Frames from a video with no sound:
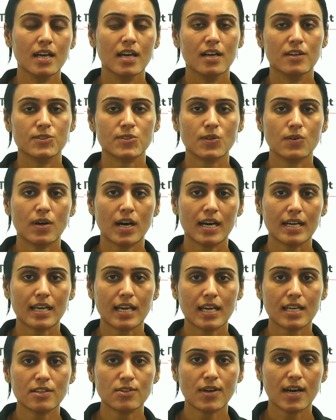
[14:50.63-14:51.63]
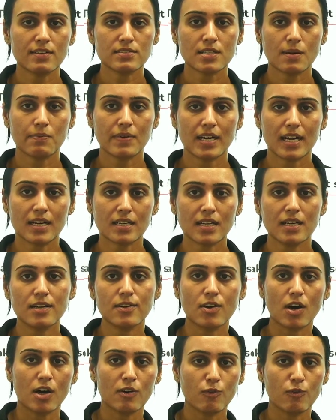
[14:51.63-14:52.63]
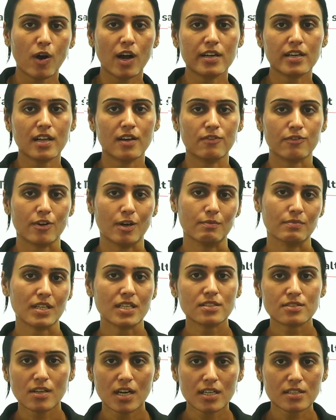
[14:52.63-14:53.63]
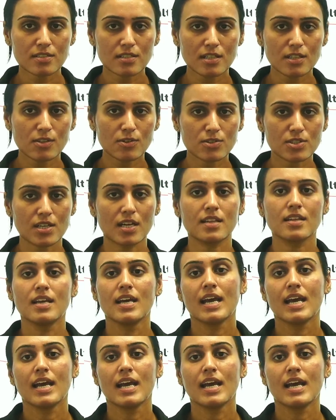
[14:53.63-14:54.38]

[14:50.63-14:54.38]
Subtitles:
So again, you have separated your water from the salt solution,